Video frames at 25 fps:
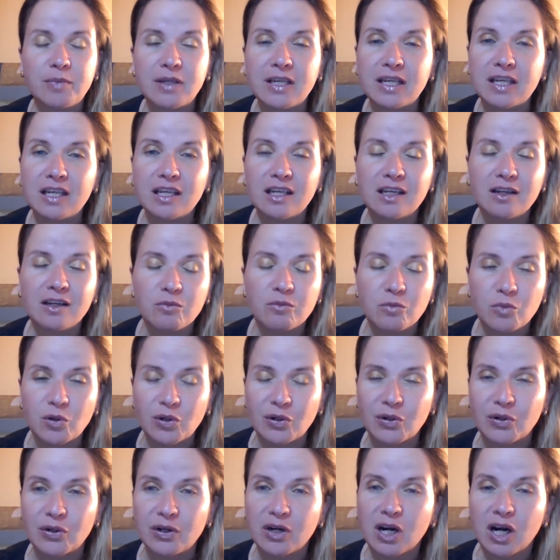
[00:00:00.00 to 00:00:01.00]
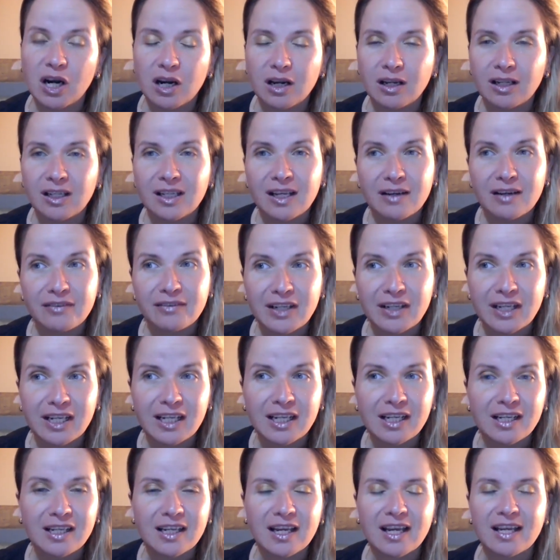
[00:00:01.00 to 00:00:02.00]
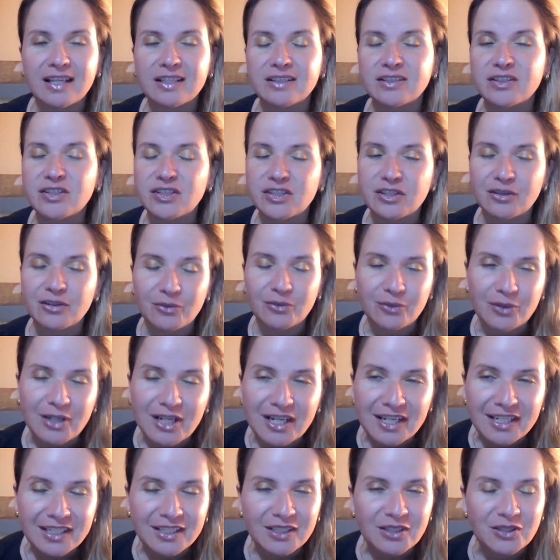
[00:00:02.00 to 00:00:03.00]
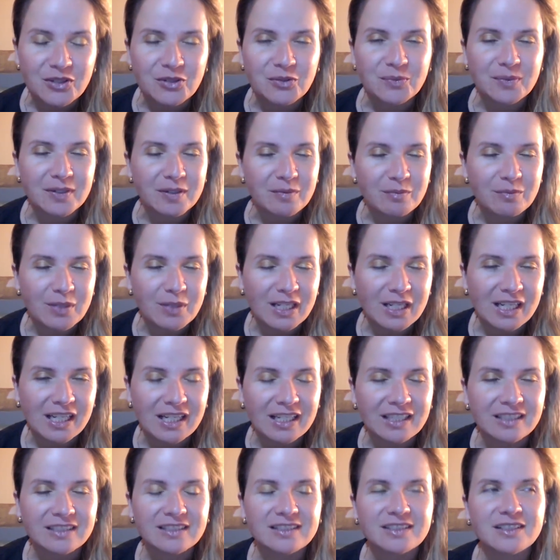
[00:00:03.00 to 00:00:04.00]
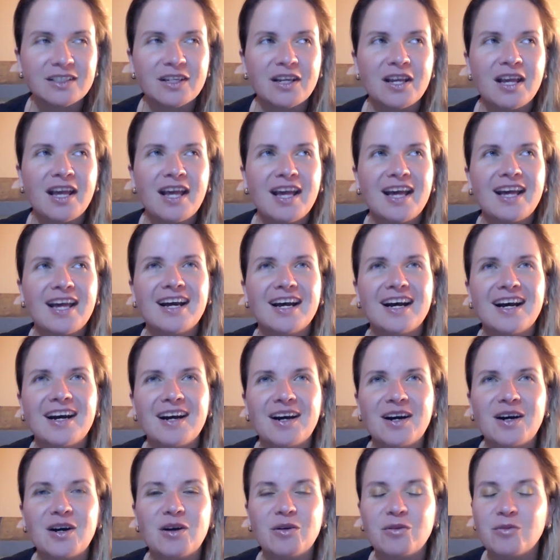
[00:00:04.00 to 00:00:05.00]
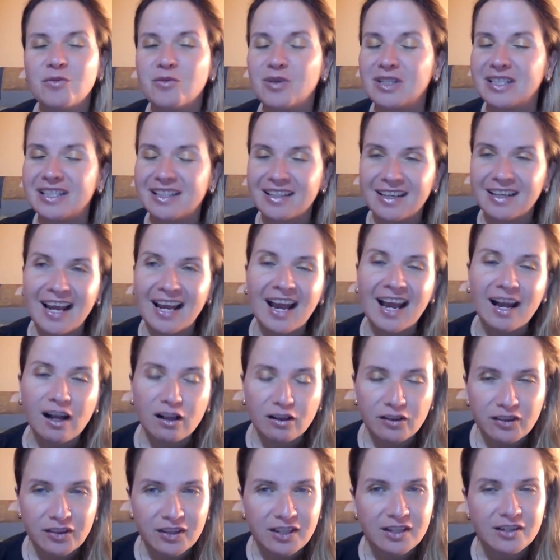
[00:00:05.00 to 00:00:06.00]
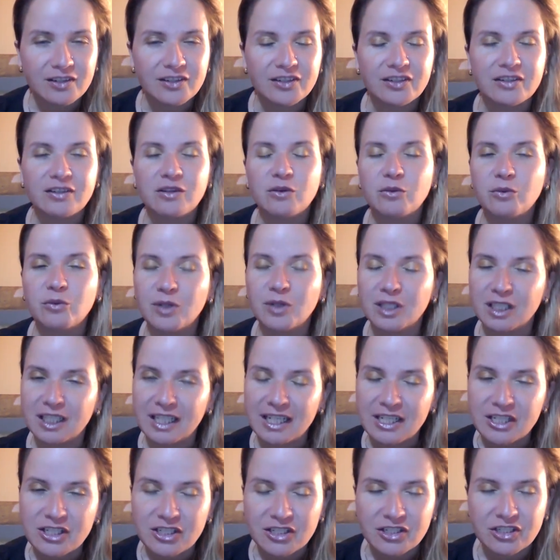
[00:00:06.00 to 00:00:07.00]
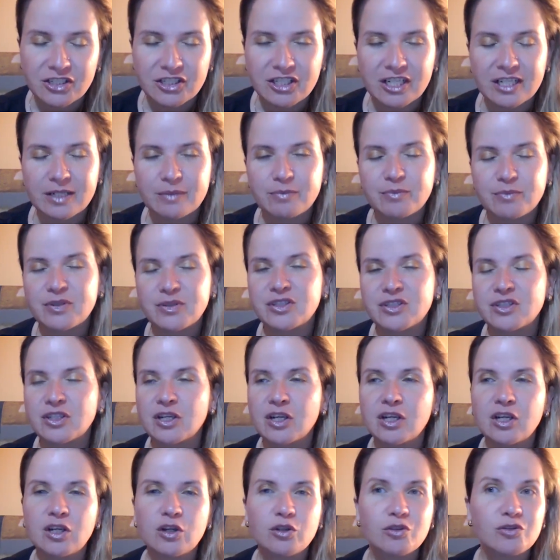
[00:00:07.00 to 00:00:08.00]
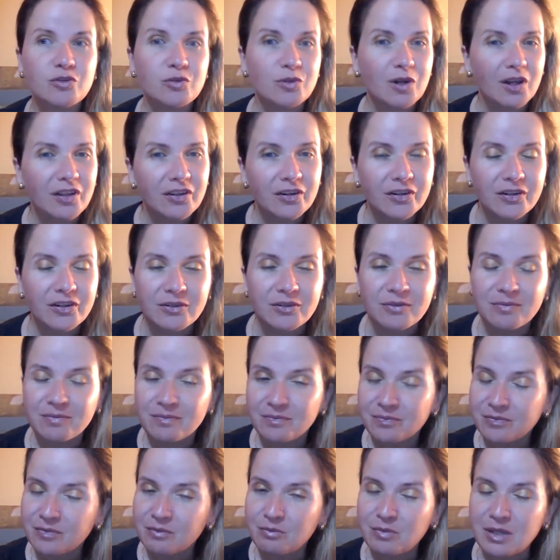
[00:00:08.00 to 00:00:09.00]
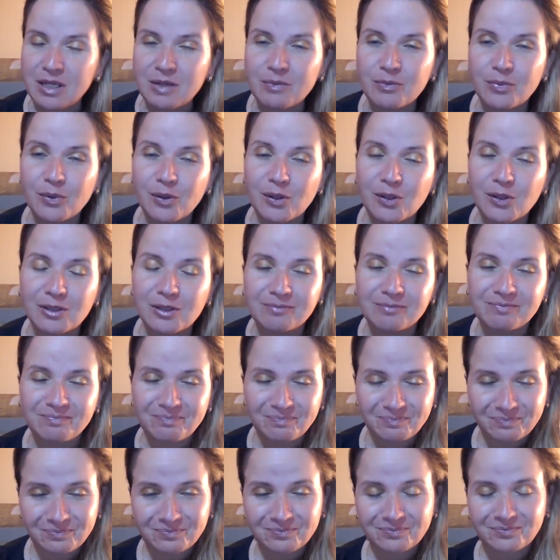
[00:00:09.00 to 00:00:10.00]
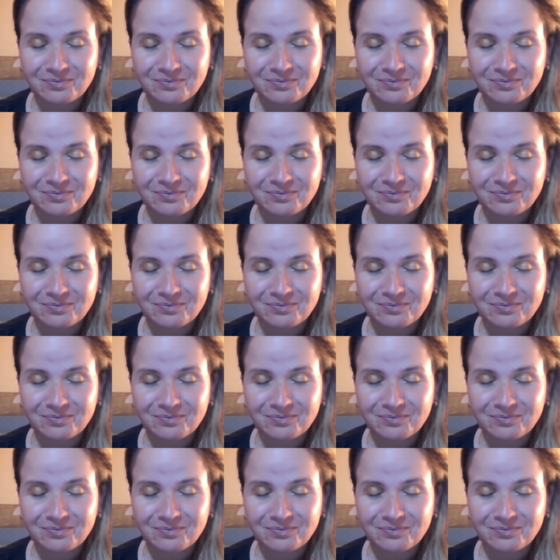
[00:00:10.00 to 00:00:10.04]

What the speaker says: being more loving and serene human beings with healthier relationships to other people,